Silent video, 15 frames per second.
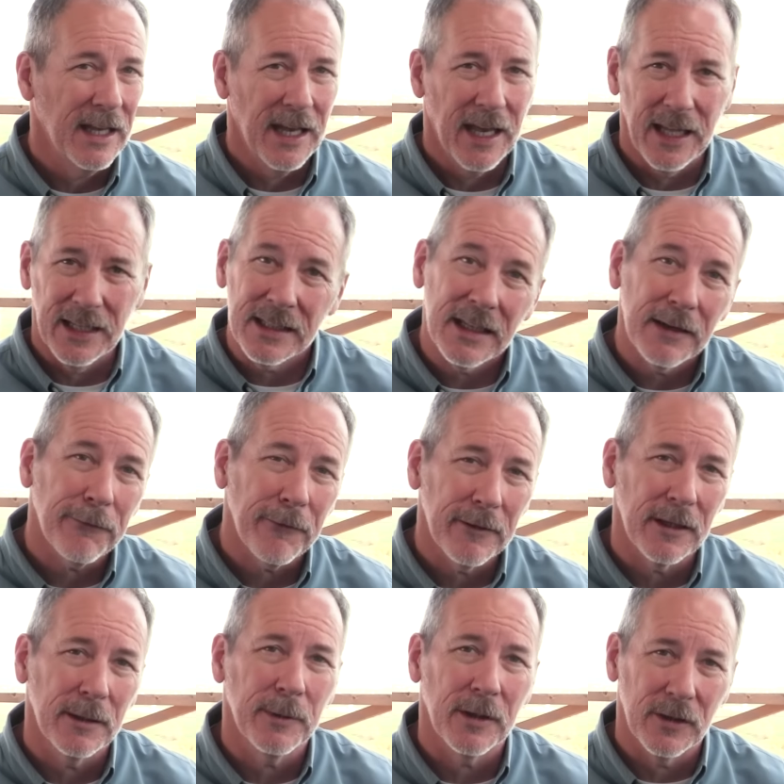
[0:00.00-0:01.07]
and
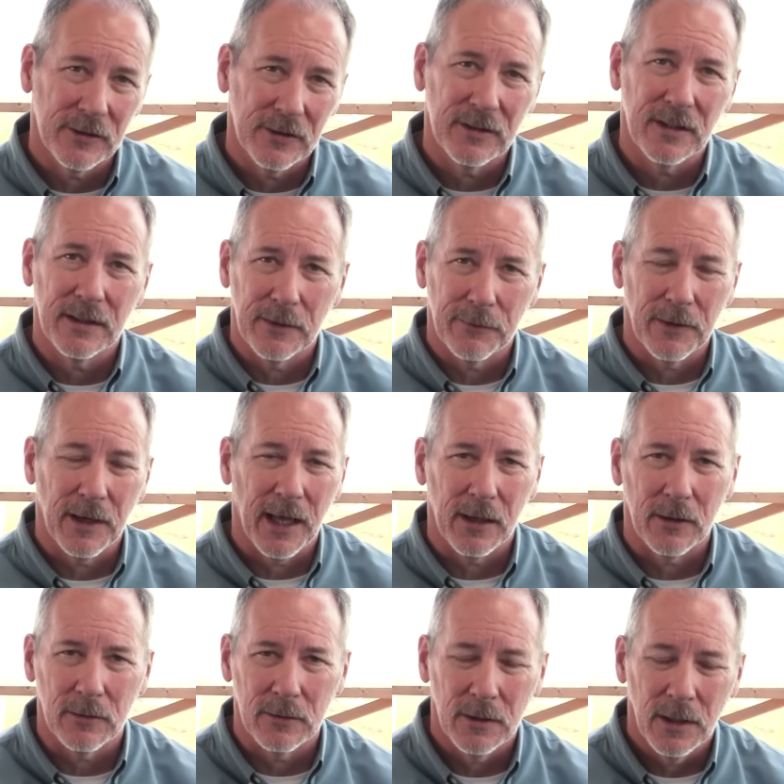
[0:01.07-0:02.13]
differently because it's a different
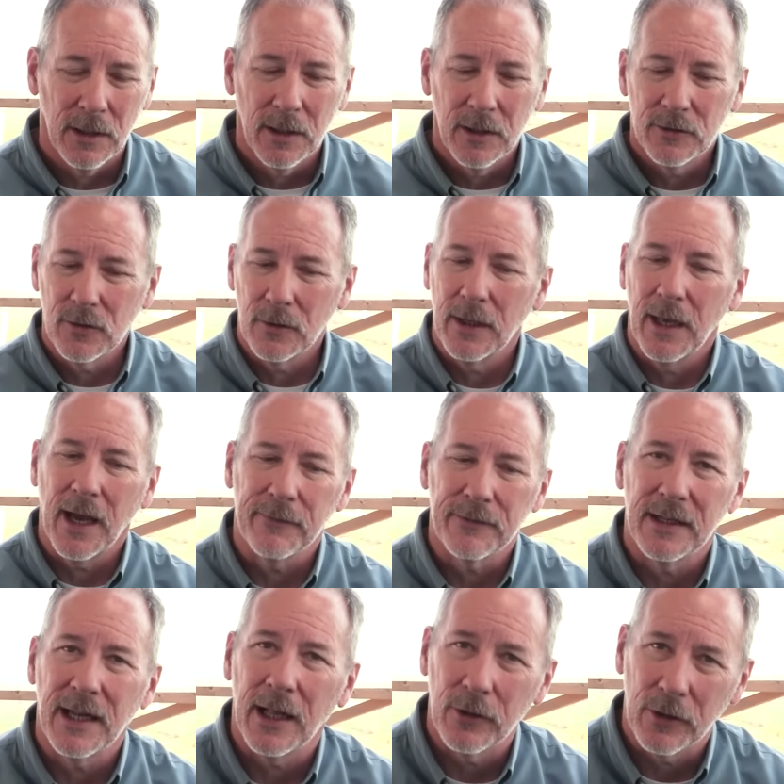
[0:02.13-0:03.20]
angle. So you have to now